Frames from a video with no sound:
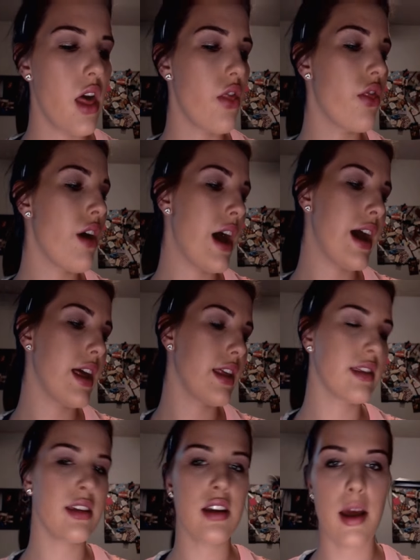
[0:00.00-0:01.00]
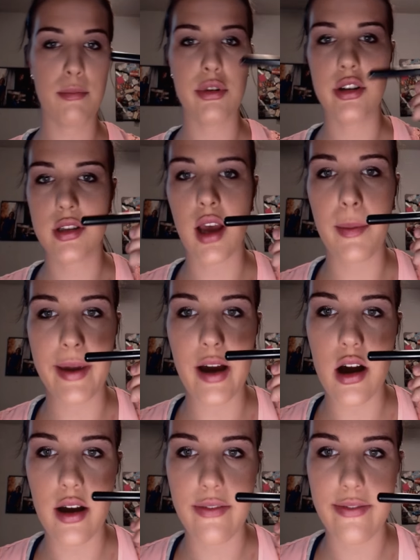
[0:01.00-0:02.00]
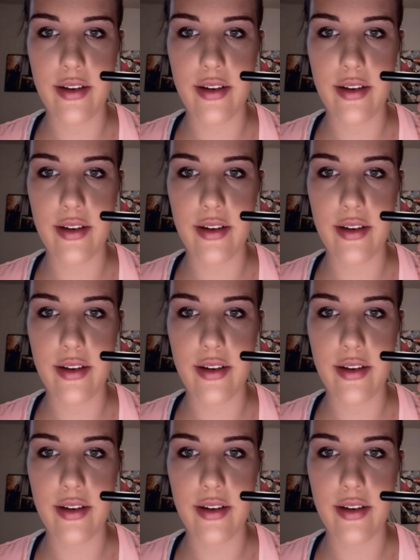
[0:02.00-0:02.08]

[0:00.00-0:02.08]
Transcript: that the number is coming off.